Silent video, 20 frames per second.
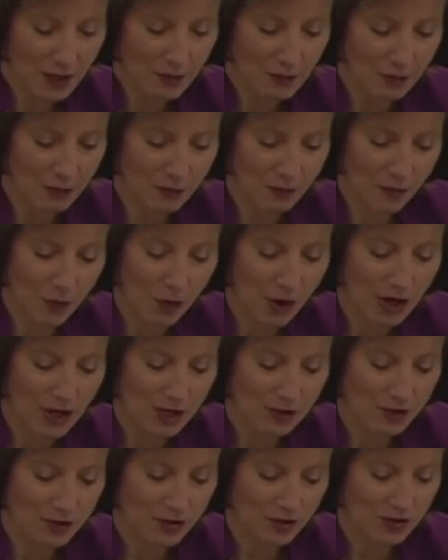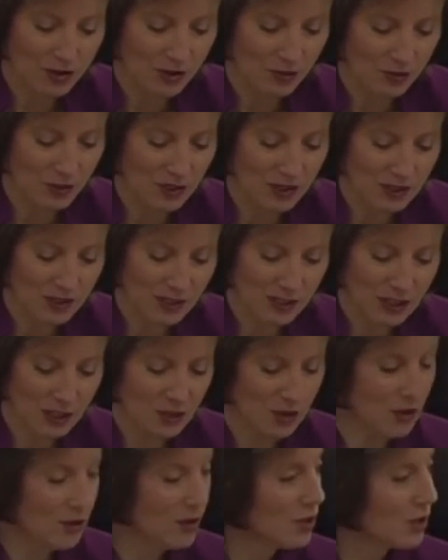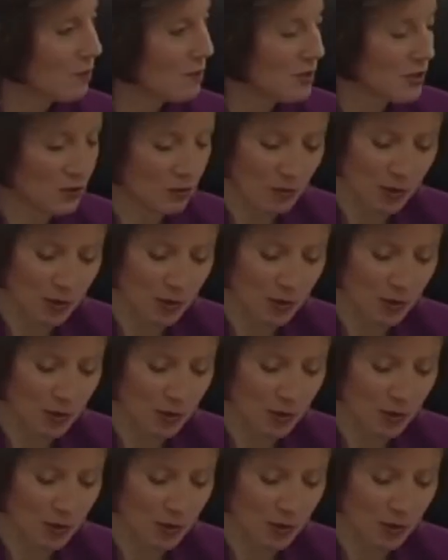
But before I introduce the witnesses, I turn to Mr.